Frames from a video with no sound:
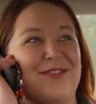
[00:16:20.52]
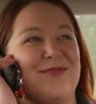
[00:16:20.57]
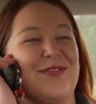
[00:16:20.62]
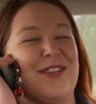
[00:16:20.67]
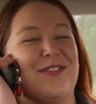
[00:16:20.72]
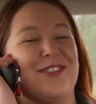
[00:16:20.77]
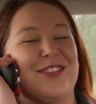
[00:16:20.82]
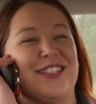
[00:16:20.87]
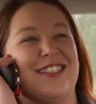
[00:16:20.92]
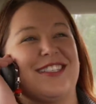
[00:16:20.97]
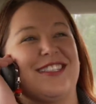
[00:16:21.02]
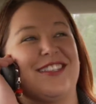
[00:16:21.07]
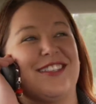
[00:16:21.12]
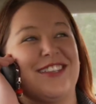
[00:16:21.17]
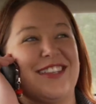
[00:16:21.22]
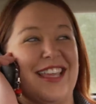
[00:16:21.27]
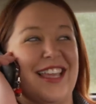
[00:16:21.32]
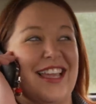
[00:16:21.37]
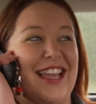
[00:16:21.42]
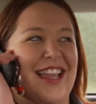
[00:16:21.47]
We were just
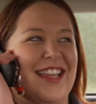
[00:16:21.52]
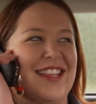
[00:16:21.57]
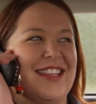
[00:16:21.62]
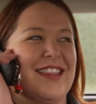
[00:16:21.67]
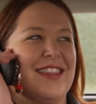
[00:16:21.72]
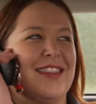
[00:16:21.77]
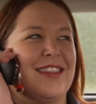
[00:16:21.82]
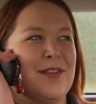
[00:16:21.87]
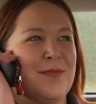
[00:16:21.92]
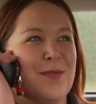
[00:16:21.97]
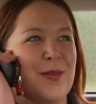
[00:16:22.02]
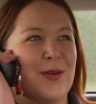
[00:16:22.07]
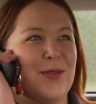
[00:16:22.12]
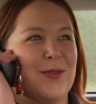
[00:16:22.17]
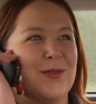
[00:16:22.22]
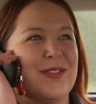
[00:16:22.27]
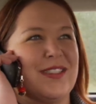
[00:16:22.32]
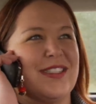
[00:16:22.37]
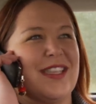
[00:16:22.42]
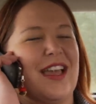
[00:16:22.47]
looking at
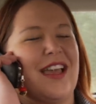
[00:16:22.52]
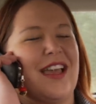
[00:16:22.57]
limos,